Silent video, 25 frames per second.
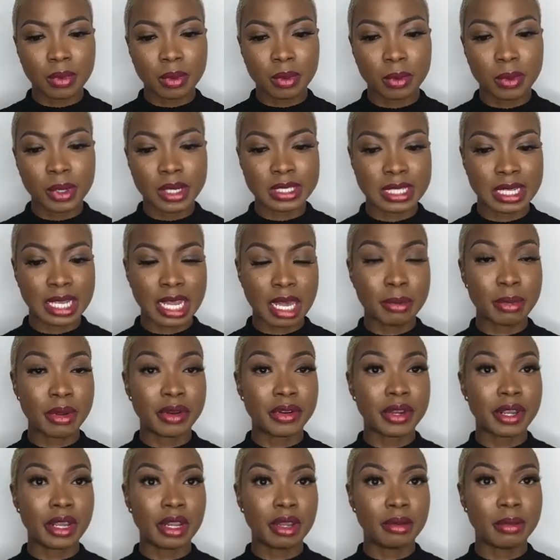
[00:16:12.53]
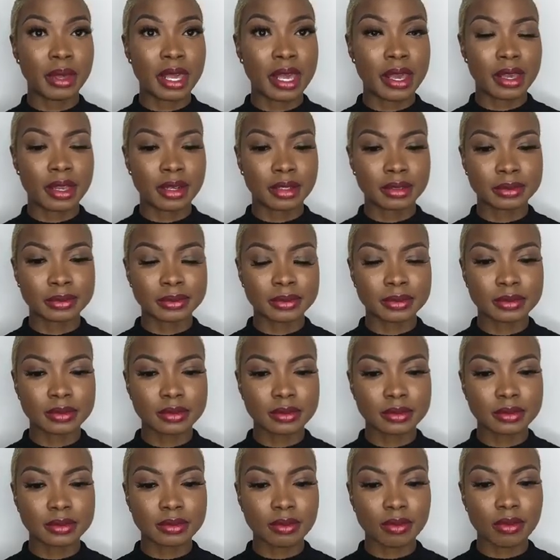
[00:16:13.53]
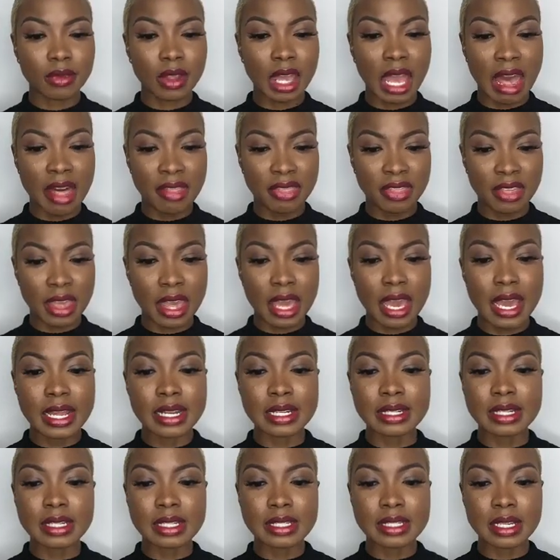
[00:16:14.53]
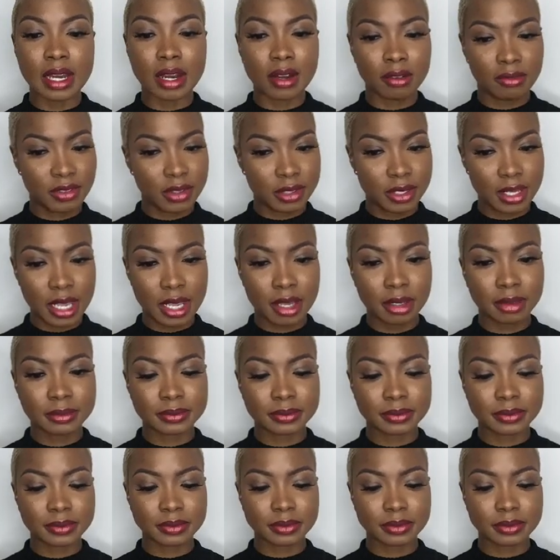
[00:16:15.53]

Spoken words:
was a Liberian man at the end of the day.